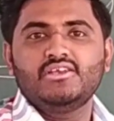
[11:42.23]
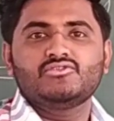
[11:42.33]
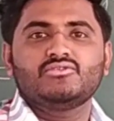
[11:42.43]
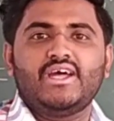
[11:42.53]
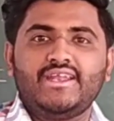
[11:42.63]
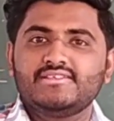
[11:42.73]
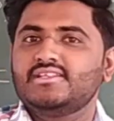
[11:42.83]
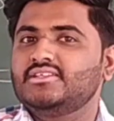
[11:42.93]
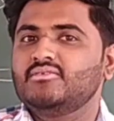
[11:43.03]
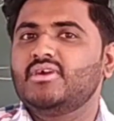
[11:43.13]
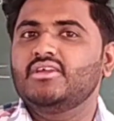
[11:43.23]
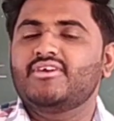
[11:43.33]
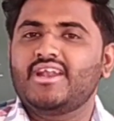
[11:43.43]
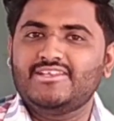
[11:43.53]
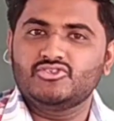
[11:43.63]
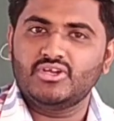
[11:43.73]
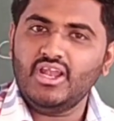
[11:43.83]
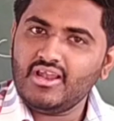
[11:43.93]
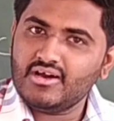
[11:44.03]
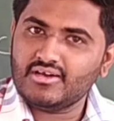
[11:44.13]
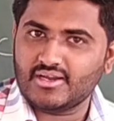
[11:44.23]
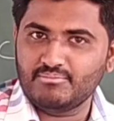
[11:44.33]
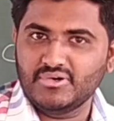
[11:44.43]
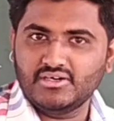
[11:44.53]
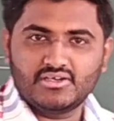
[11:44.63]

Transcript: So that is nothing but your natural rubber.